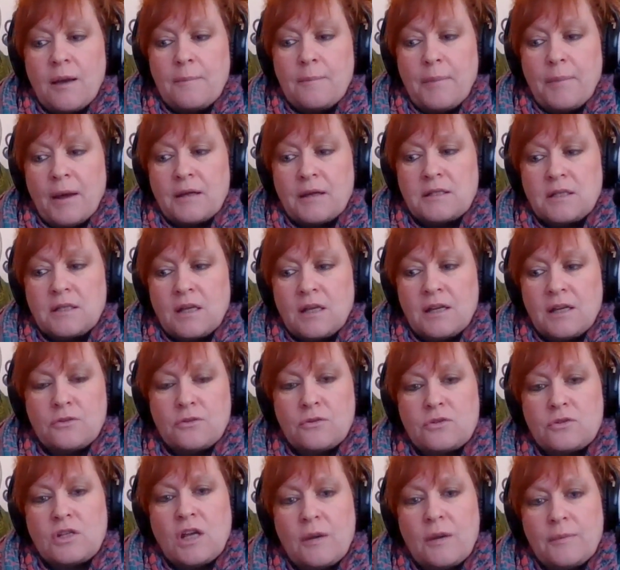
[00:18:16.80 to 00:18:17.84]
but I
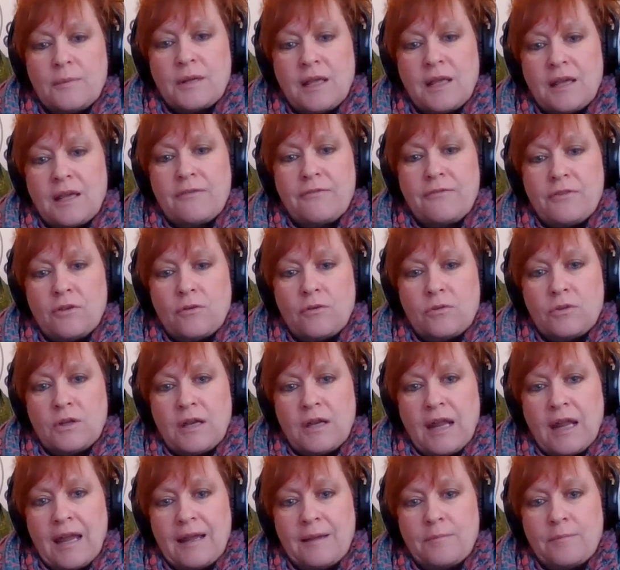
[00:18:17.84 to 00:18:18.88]
thought I would give you the
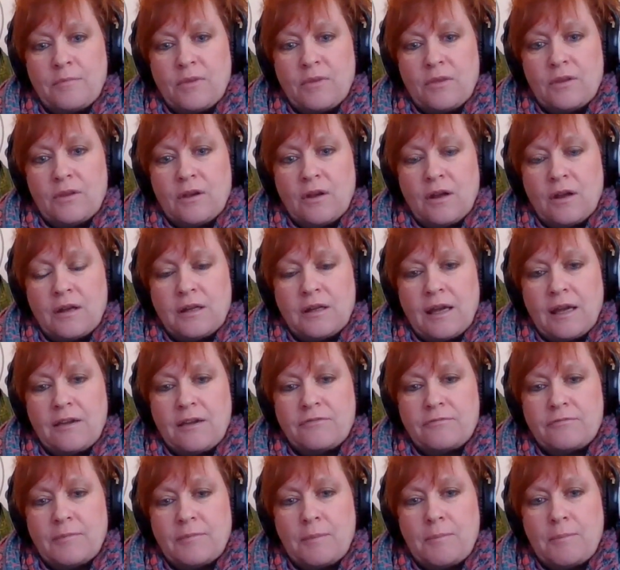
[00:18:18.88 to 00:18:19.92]
name that the 9
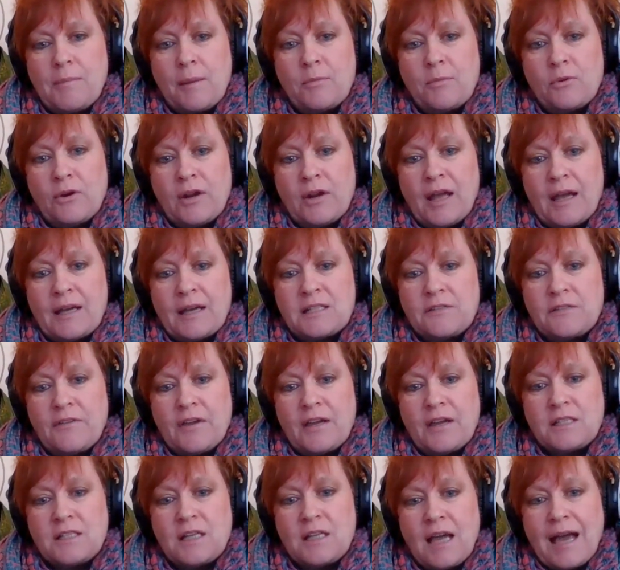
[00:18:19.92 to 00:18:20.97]
gave me, memory
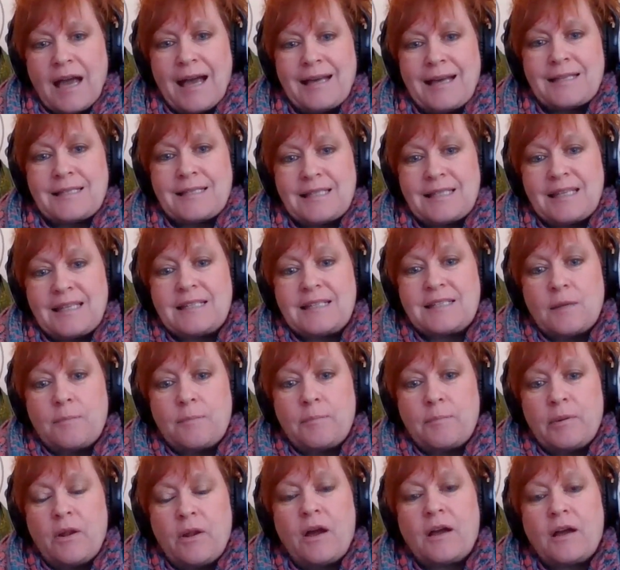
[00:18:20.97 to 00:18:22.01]
activator, as it
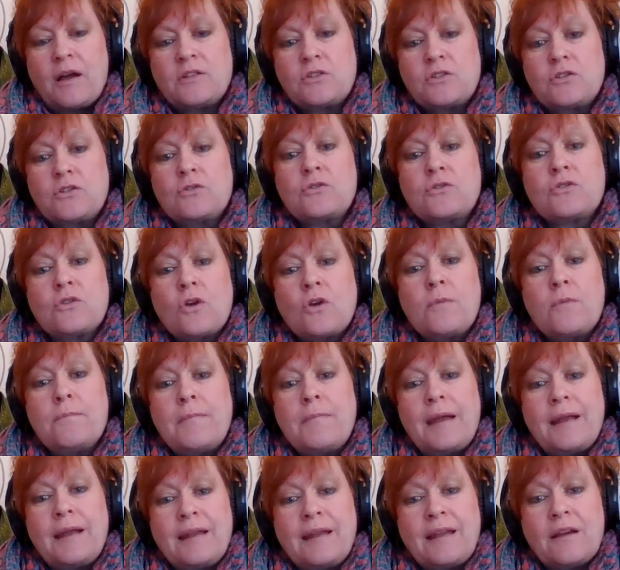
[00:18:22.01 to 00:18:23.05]
applies to so
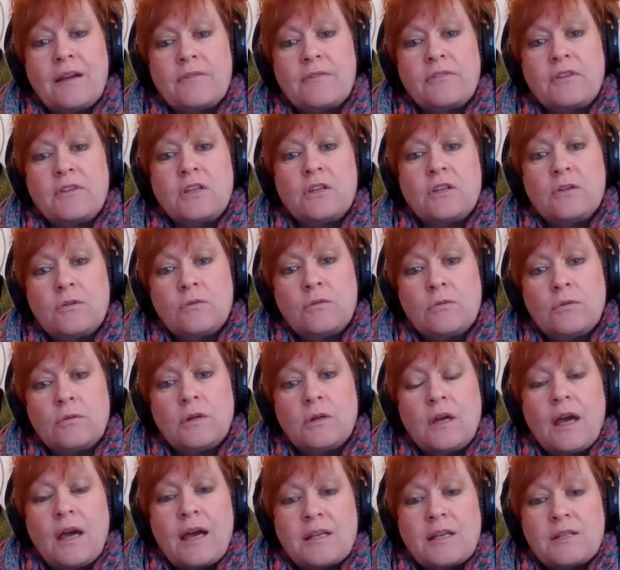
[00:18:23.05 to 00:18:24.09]
many of you
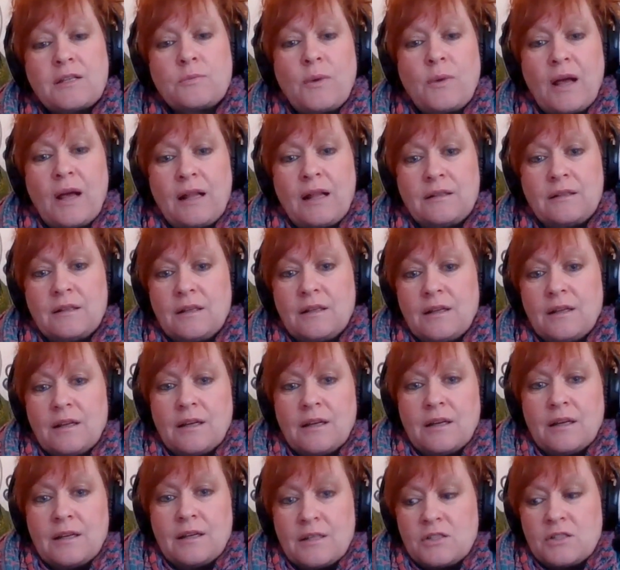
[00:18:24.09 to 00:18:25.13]
as well.
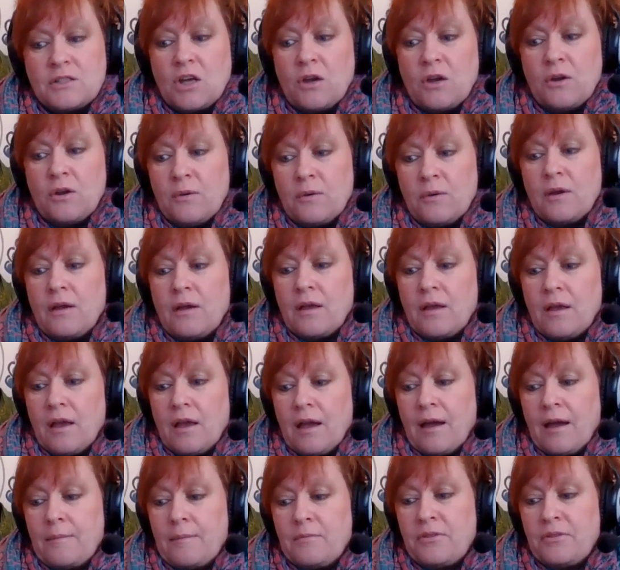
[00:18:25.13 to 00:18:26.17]
So
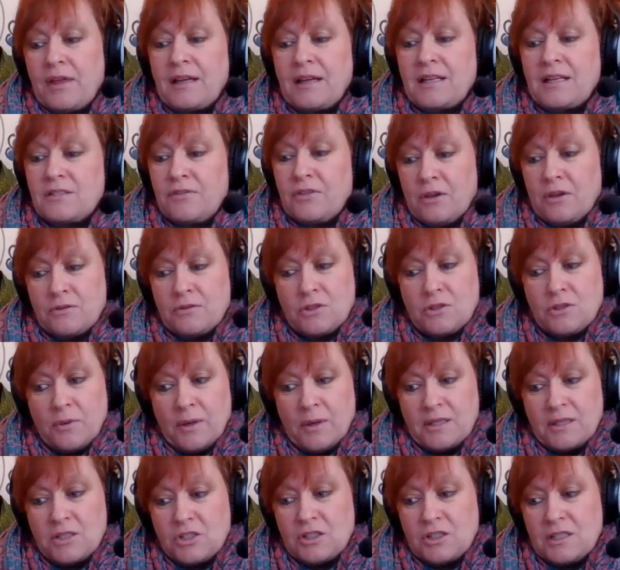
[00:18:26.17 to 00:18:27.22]
thanks for those
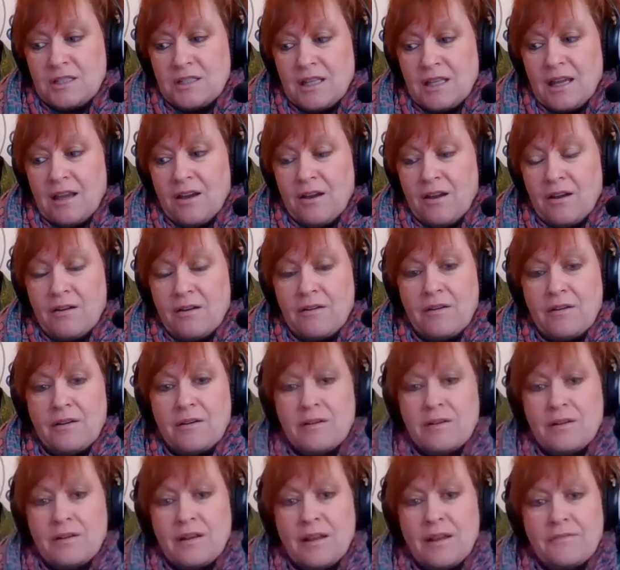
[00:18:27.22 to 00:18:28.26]
questions. They are
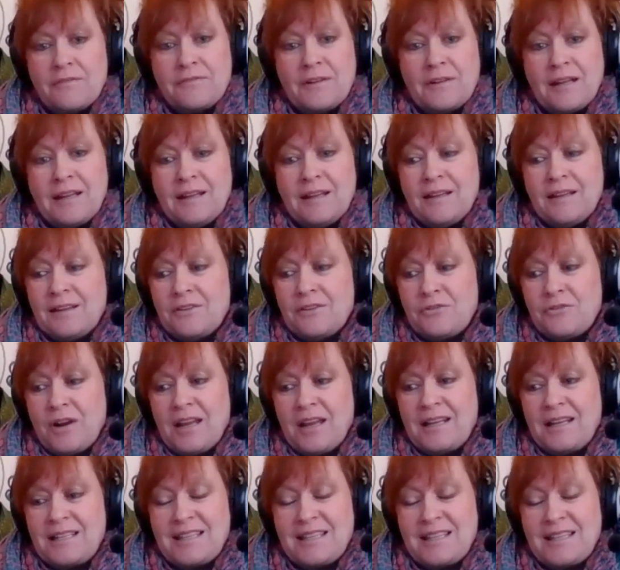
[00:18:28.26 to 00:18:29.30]
lovely.
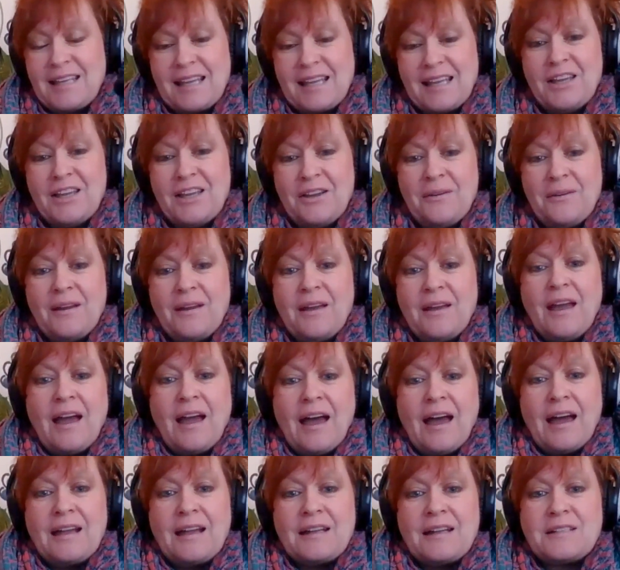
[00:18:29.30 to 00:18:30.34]
Great, thank you.
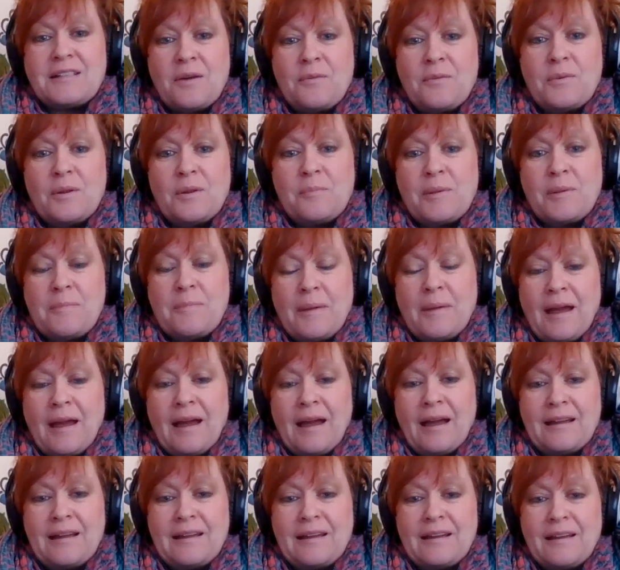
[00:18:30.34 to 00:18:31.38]
And I will be
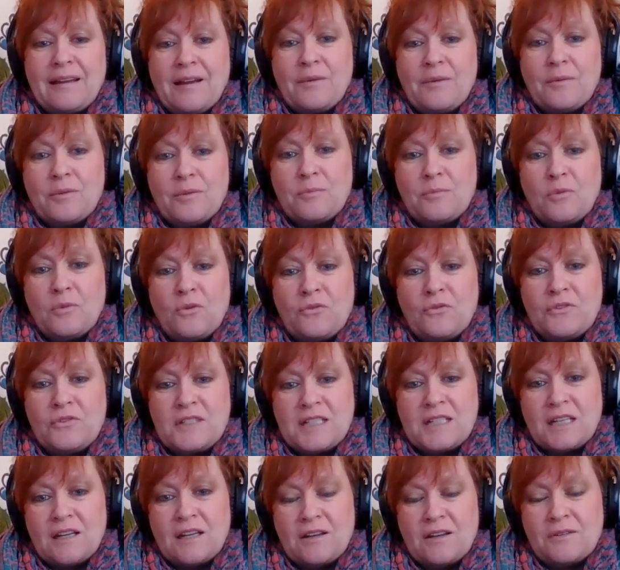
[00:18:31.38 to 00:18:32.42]
back with more
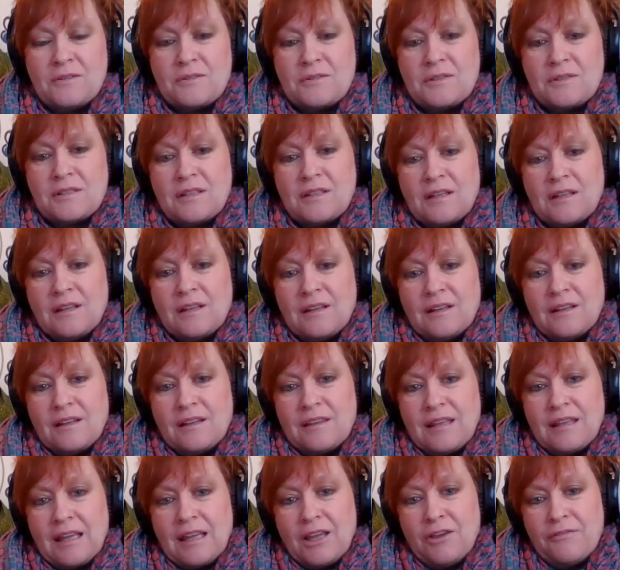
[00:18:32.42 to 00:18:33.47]
videos.
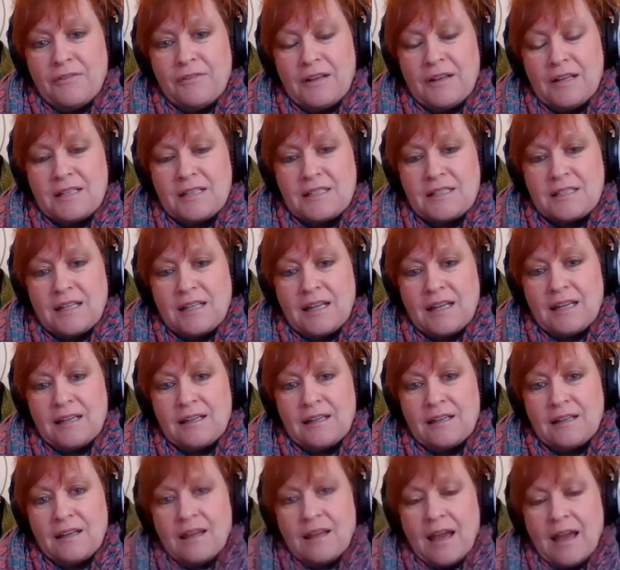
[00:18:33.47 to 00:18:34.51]
Thank you for
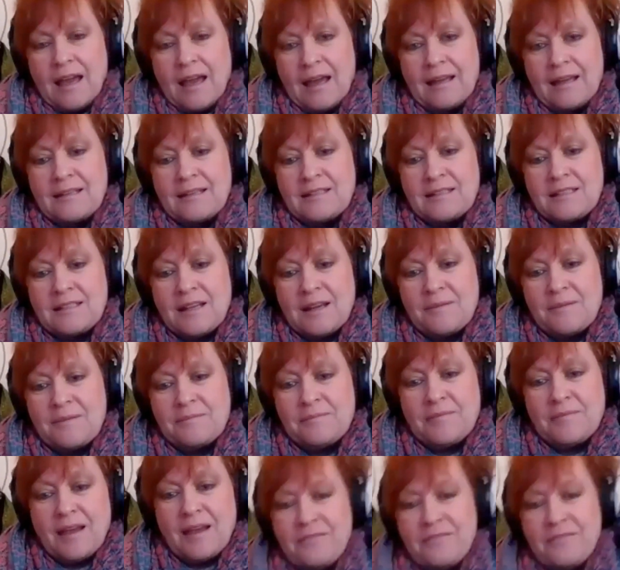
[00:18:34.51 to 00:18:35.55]
listening, and
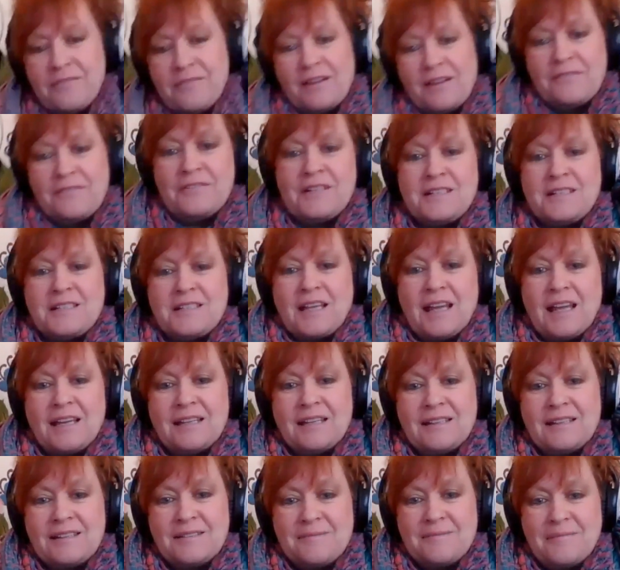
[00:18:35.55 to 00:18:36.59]
have a lovely day.
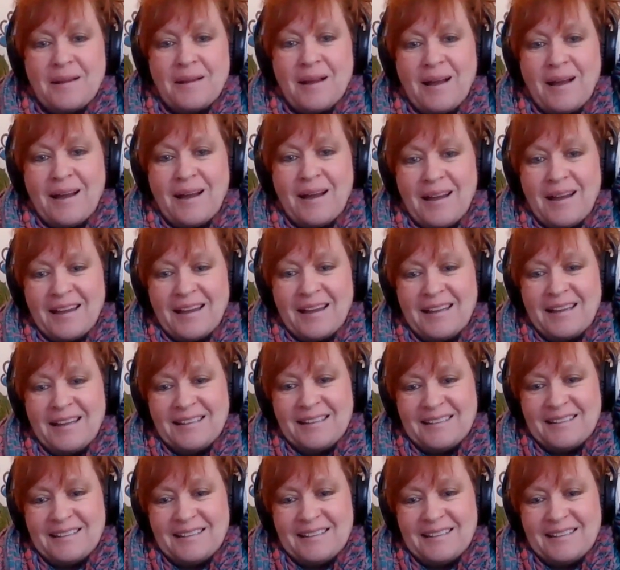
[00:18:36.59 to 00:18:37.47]
Bye.